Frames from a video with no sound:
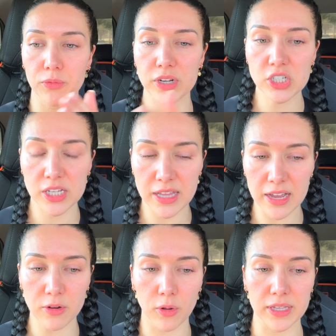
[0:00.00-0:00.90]
reaching
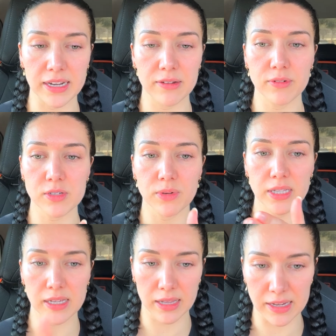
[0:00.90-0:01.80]
that goal and it was
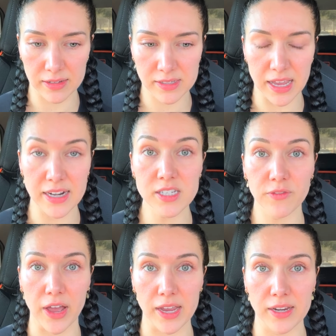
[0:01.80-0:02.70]
really like
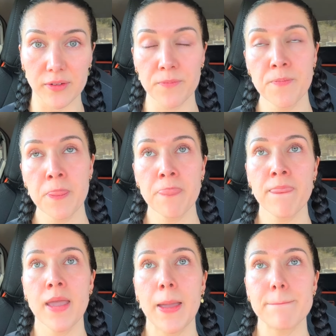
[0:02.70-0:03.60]
satisfying.
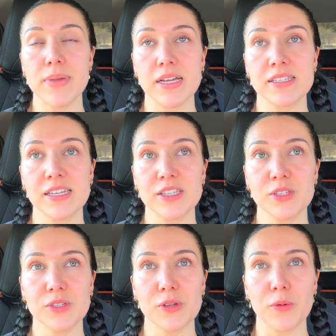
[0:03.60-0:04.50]
But
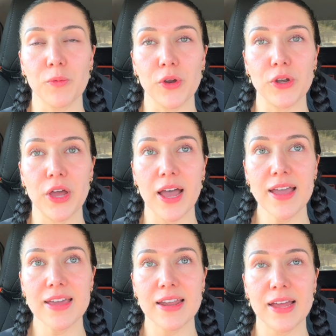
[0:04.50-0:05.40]
since we're
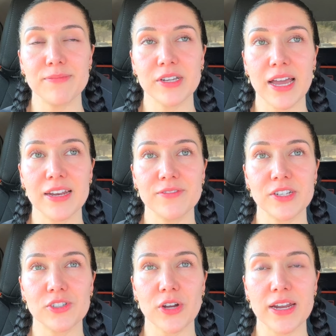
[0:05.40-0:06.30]
not, I'm kind of
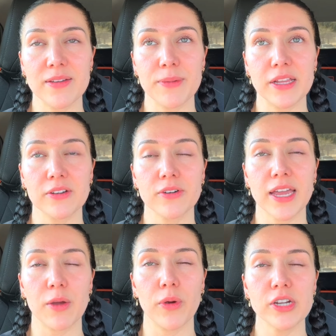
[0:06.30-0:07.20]
just trying to be like,
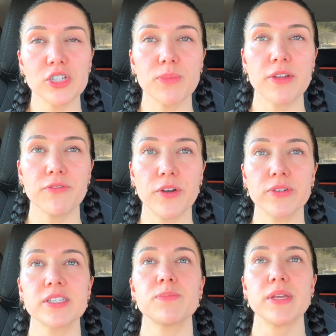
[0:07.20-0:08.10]
okay, where should my
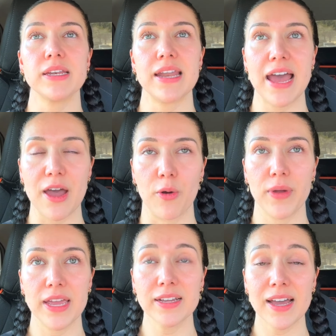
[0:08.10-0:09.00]
focus be now?
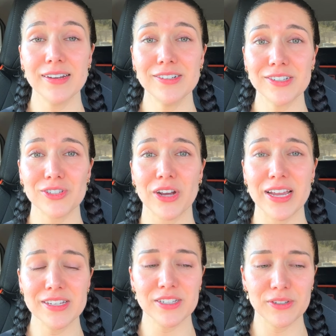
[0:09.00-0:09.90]
And kind of just
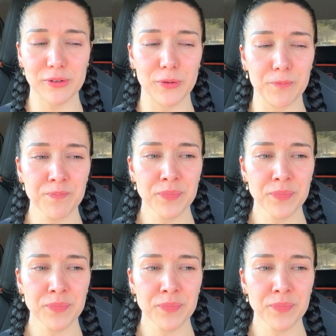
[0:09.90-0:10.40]
trying to